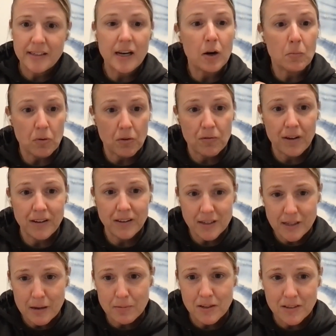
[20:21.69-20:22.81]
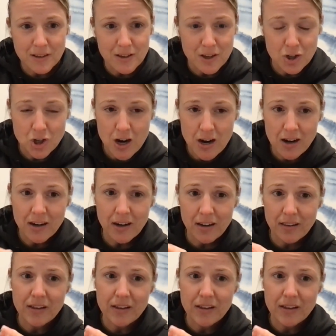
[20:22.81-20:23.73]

or at least help prevent the sepsis and shock.